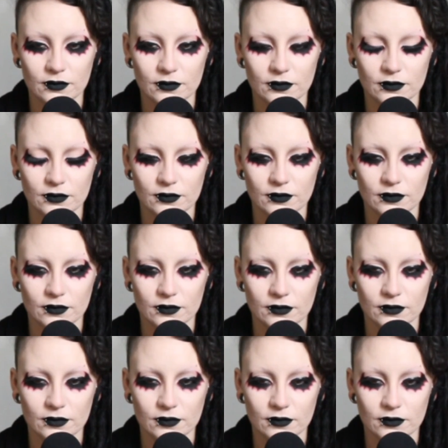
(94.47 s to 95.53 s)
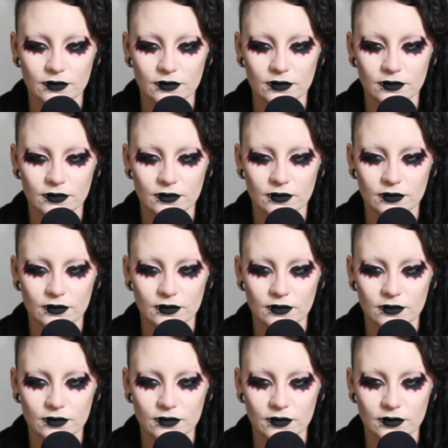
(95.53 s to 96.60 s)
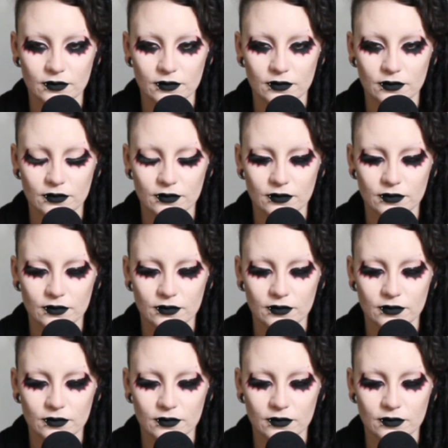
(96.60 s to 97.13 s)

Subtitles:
No words are spoken by the person on screen.